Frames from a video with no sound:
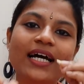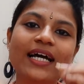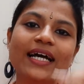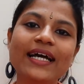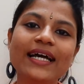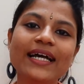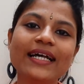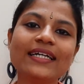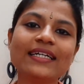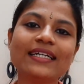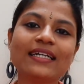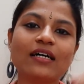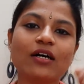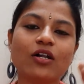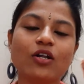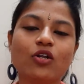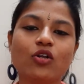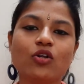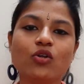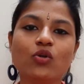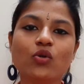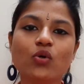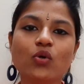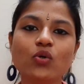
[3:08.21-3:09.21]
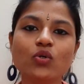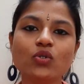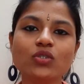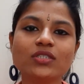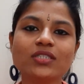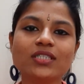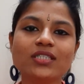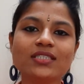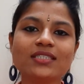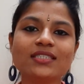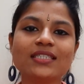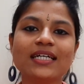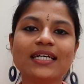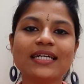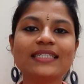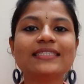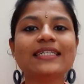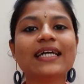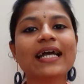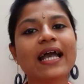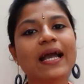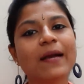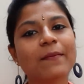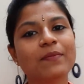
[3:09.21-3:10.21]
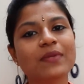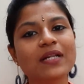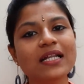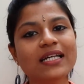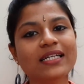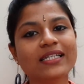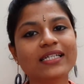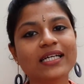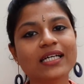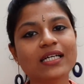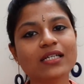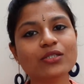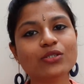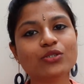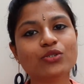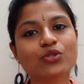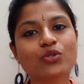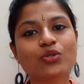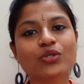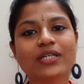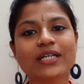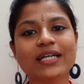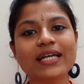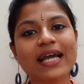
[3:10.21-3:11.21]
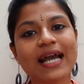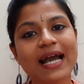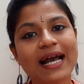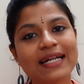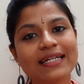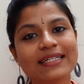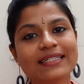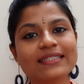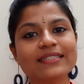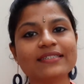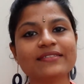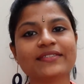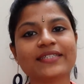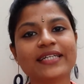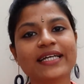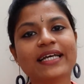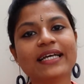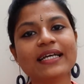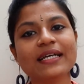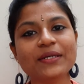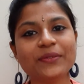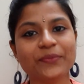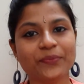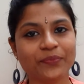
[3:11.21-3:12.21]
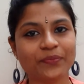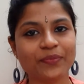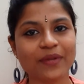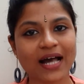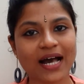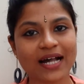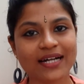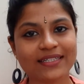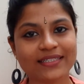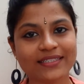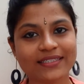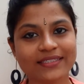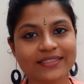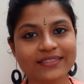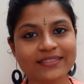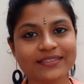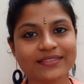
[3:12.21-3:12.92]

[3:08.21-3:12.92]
it loses its ability to get reimplanted.